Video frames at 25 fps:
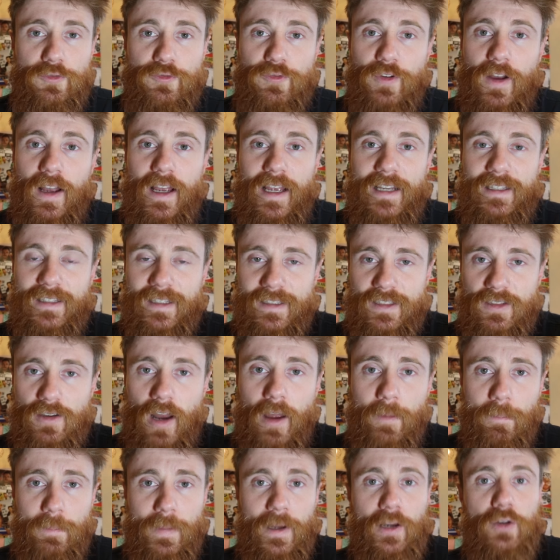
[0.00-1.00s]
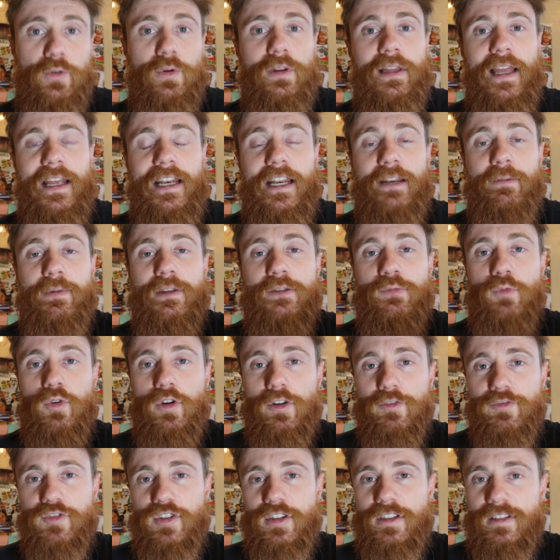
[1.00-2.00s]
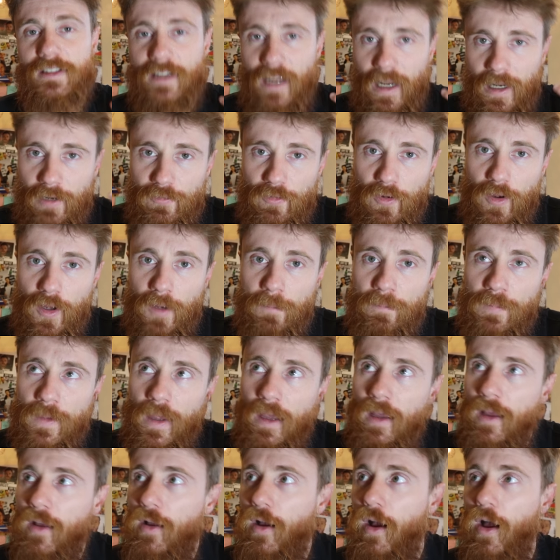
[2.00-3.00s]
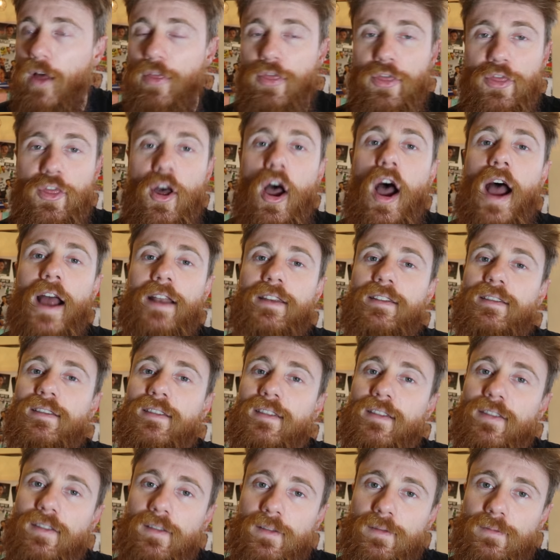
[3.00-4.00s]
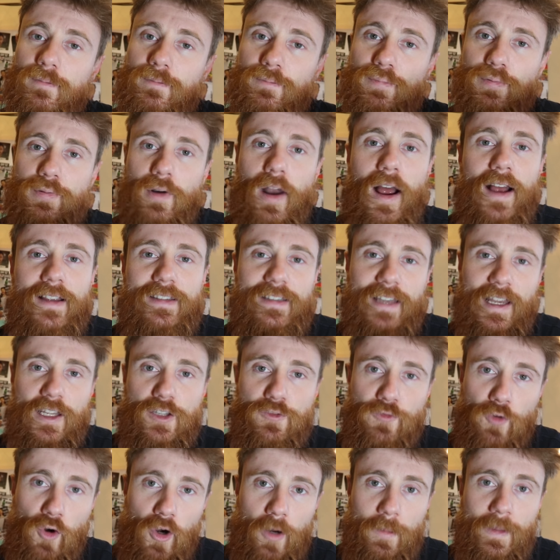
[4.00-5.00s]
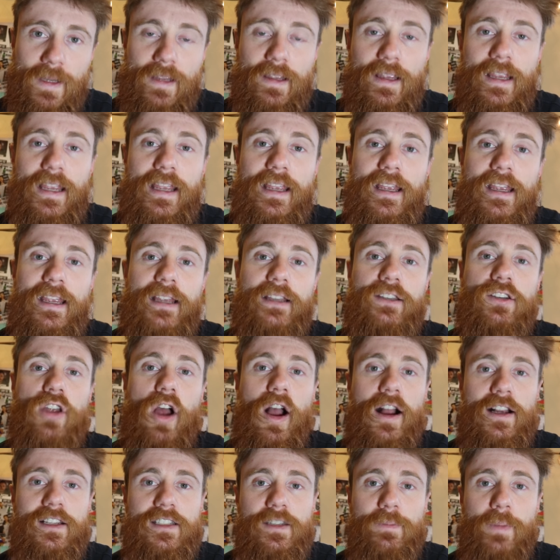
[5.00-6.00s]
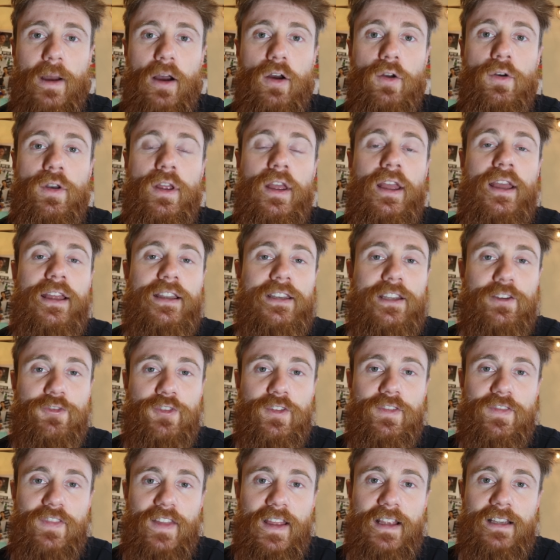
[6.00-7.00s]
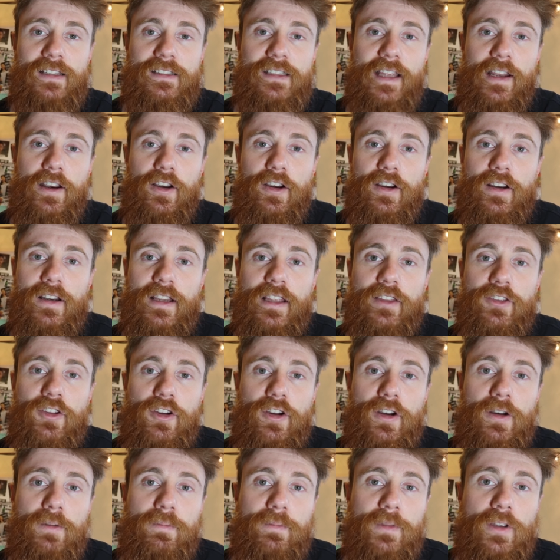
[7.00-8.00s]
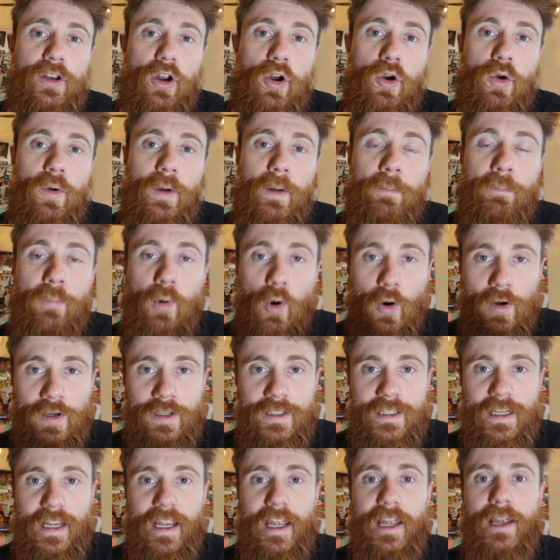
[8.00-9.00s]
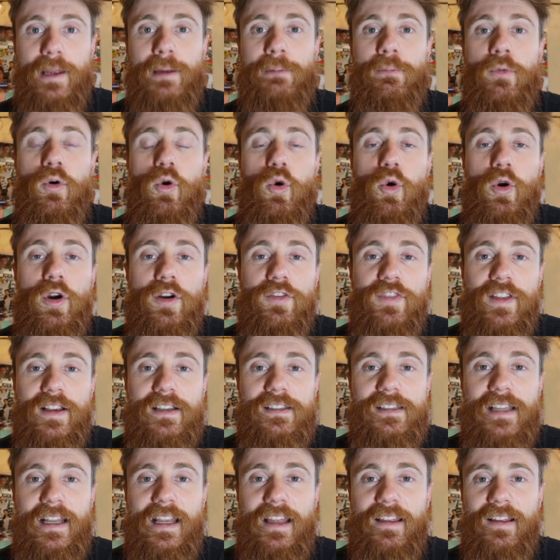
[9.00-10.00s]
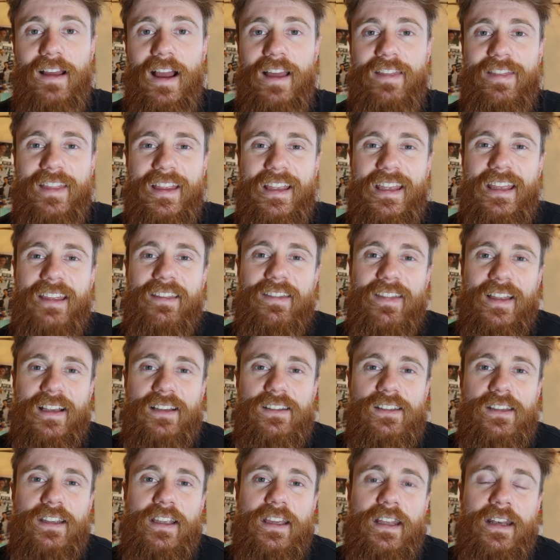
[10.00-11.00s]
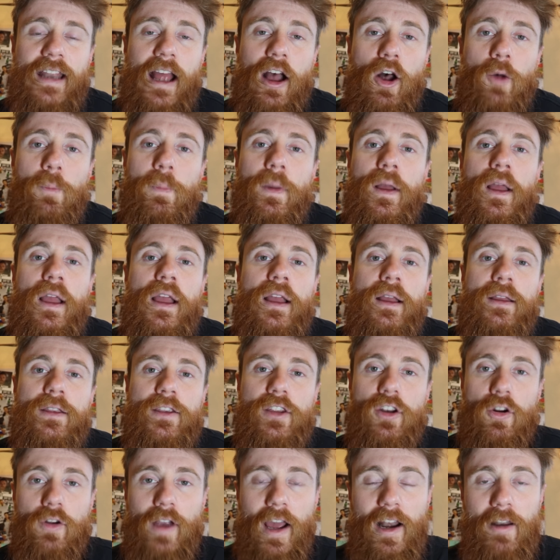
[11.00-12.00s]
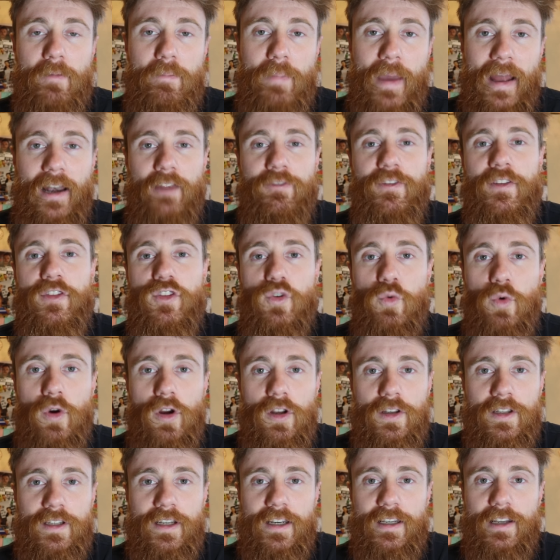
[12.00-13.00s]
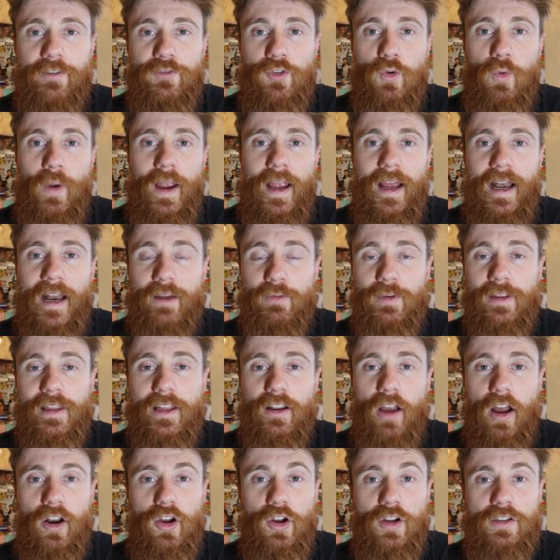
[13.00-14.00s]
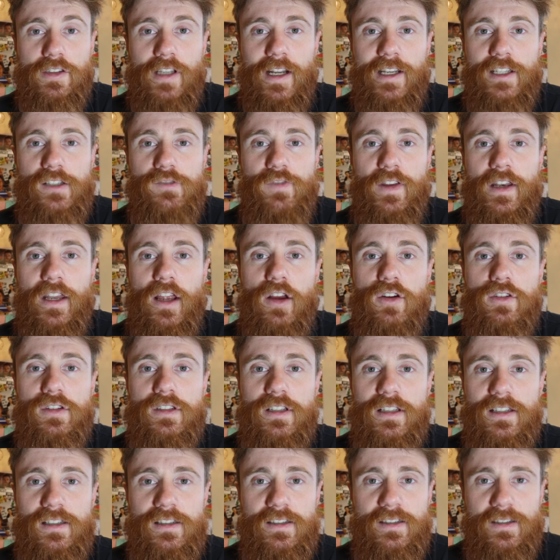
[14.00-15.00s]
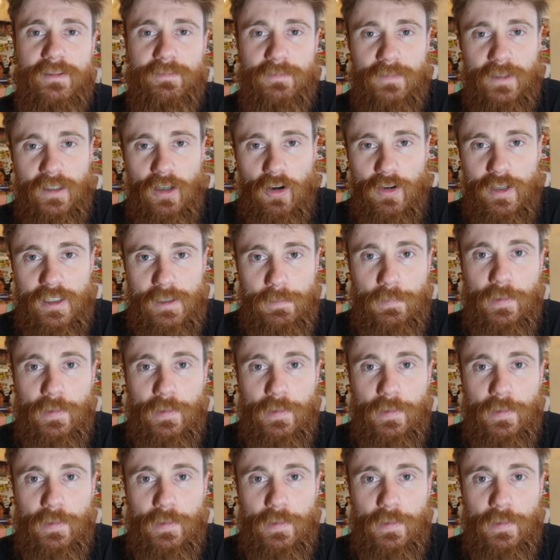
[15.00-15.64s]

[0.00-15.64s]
of, it's not beard related, it's more of just kind of a thought process for him. He talks about different things that are either, you know, important to him, or things that I think he thinks he can help, you know, kind of benefit the world in a different way. And I really got hooked on his videos because, you know, he's